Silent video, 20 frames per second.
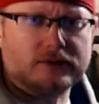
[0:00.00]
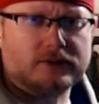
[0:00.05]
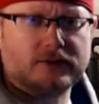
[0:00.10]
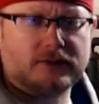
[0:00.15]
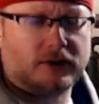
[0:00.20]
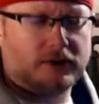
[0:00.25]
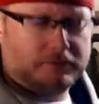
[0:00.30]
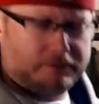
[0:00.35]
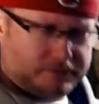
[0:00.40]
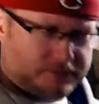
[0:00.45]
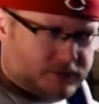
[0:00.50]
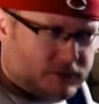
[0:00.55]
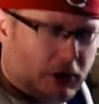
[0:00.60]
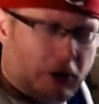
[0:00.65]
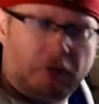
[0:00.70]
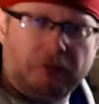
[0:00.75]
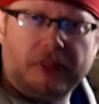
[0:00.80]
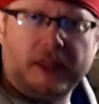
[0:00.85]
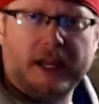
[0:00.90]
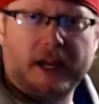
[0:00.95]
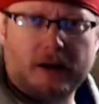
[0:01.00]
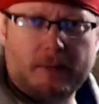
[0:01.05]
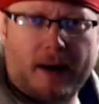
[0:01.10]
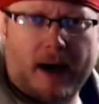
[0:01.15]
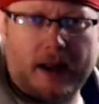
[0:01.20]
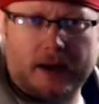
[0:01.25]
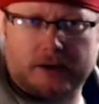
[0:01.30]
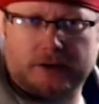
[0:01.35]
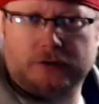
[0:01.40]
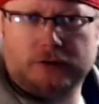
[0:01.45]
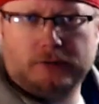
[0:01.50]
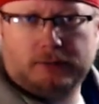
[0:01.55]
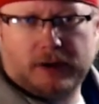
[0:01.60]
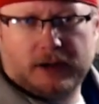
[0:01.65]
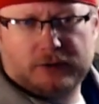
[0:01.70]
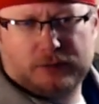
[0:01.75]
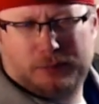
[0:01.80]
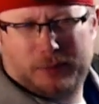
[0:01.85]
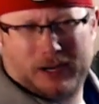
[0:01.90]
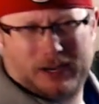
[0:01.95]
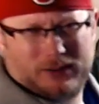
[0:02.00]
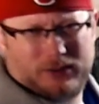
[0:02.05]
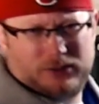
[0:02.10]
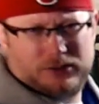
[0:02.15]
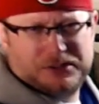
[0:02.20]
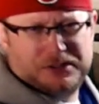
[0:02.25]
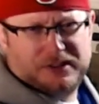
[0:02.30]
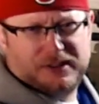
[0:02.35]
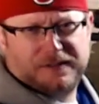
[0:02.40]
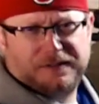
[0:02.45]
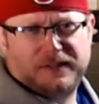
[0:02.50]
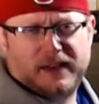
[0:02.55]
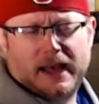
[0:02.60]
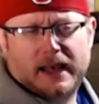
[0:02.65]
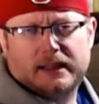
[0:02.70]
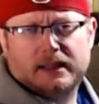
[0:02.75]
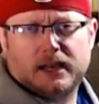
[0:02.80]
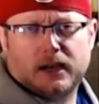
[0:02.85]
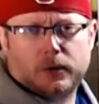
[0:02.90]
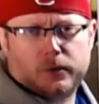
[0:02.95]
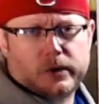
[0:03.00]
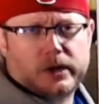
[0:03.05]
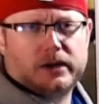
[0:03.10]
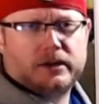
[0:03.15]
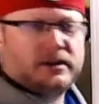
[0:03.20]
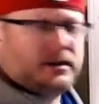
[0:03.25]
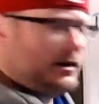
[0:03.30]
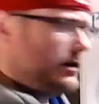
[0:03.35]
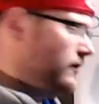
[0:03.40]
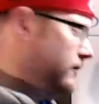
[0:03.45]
so don't think about it too much, but it's just a fact that I wanted to give